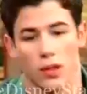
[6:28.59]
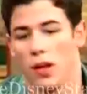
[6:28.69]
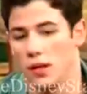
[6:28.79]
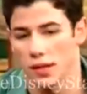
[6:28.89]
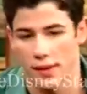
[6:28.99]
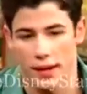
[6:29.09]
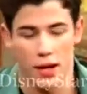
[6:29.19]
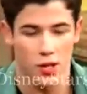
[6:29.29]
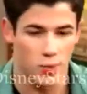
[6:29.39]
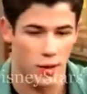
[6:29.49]
in London and then
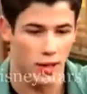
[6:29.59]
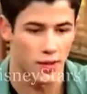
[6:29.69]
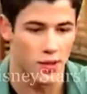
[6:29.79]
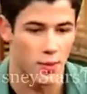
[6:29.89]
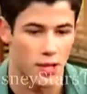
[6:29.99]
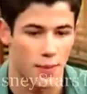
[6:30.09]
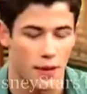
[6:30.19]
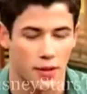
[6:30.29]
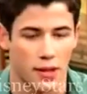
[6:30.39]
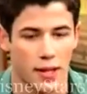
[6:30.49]
Hairspray in the summertime
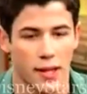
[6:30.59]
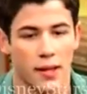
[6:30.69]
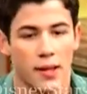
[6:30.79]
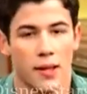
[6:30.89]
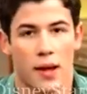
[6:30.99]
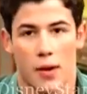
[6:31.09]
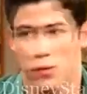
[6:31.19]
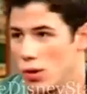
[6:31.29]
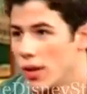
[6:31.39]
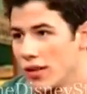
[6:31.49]
out in L.A., I
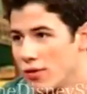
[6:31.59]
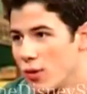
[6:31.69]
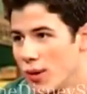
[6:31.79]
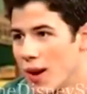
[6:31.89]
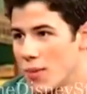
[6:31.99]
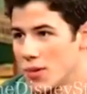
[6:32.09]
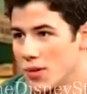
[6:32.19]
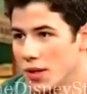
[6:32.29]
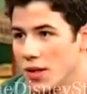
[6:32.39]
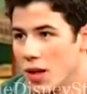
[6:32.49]
was looking for an
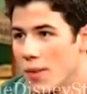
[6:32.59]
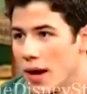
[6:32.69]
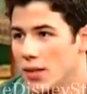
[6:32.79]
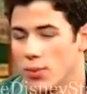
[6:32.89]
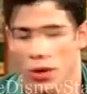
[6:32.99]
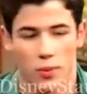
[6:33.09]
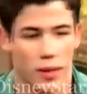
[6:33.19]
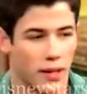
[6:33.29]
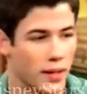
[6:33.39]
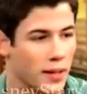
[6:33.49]
opportunity to come back to
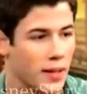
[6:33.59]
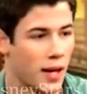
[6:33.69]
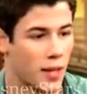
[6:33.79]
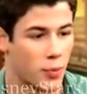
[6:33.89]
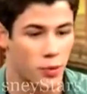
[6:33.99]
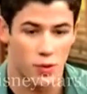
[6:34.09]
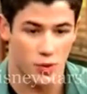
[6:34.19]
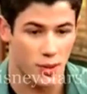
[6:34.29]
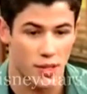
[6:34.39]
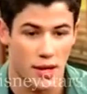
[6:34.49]
Broadway. And the
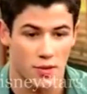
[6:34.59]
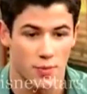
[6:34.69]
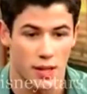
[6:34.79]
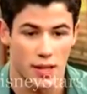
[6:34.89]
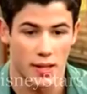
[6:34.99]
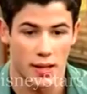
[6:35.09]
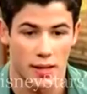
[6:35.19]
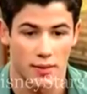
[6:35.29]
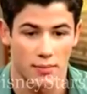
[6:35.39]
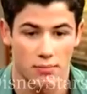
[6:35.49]
producers reached out to me and
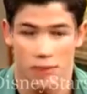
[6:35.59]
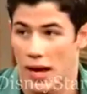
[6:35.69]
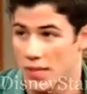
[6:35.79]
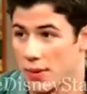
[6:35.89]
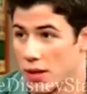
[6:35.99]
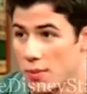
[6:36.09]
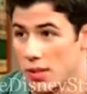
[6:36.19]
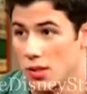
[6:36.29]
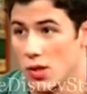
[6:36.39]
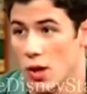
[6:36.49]
asked me to come
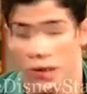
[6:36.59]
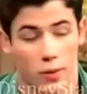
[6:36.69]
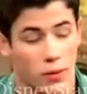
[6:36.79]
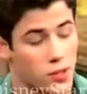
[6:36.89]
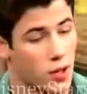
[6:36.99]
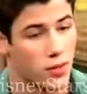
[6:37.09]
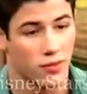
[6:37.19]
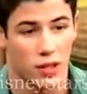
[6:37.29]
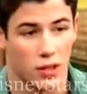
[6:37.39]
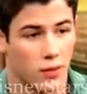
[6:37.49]
see the show, and I went and saw it and
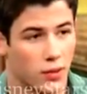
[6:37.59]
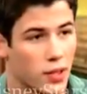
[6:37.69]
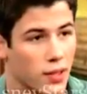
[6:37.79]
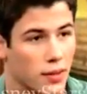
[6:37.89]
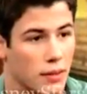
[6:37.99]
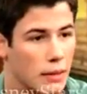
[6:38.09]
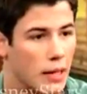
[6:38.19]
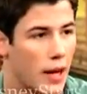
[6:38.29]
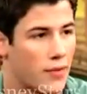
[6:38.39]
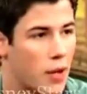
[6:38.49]
fell in love with it. And
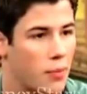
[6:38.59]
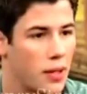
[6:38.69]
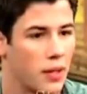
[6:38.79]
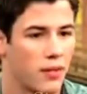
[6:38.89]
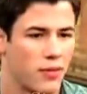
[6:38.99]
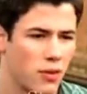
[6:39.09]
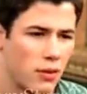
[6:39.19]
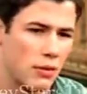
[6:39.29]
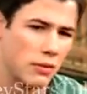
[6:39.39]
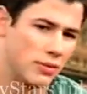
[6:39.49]
I've now been in it
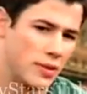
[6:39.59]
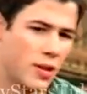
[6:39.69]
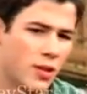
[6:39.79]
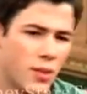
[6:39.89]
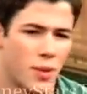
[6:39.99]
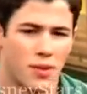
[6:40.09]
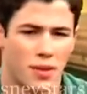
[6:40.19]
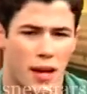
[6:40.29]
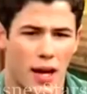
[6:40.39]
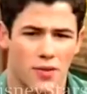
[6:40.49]
for nearly a month
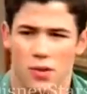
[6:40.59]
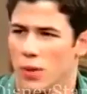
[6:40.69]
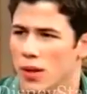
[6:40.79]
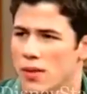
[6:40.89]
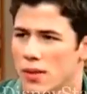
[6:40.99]
and a half, 2 months.